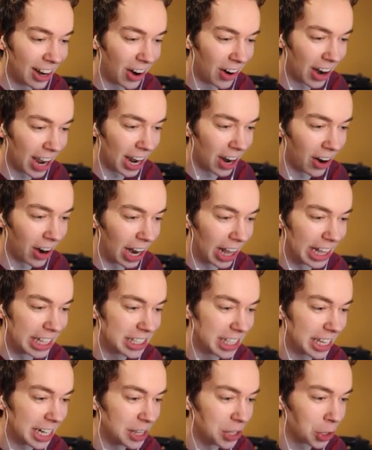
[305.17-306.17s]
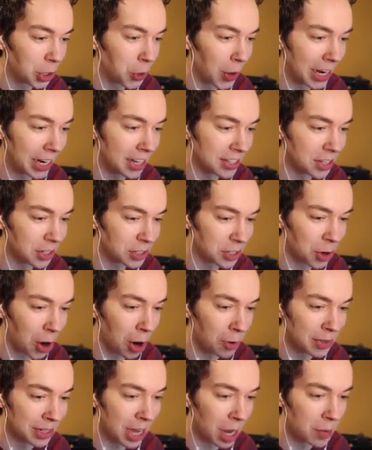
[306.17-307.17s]
All right. All okay, right. I'm let's going. get in there quick because there's an
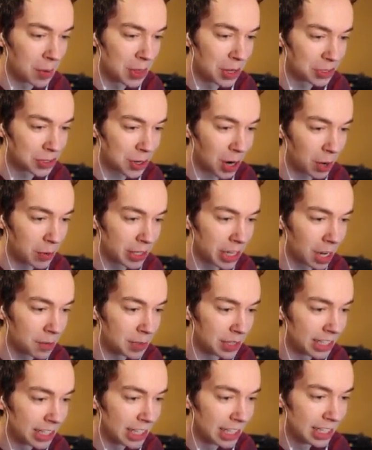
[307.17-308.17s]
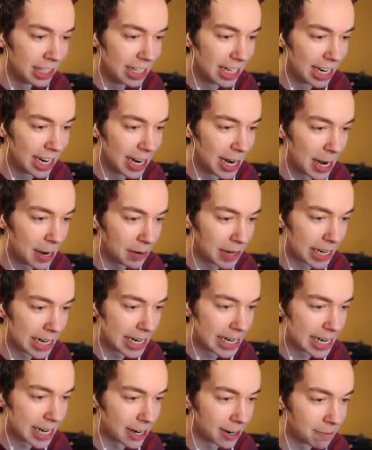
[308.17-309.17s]
army coming. There's an army coming. Oh yeah, get
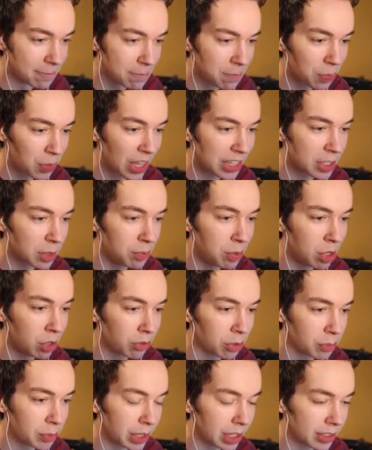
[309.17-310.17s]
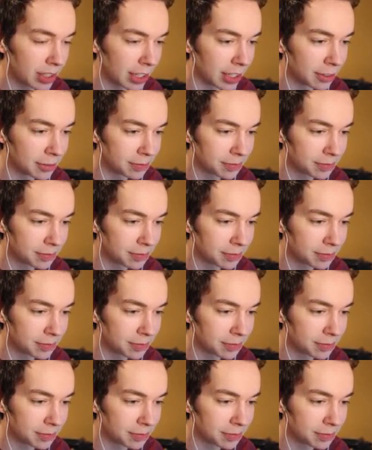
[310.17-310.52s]
in here. That's a beautiful building.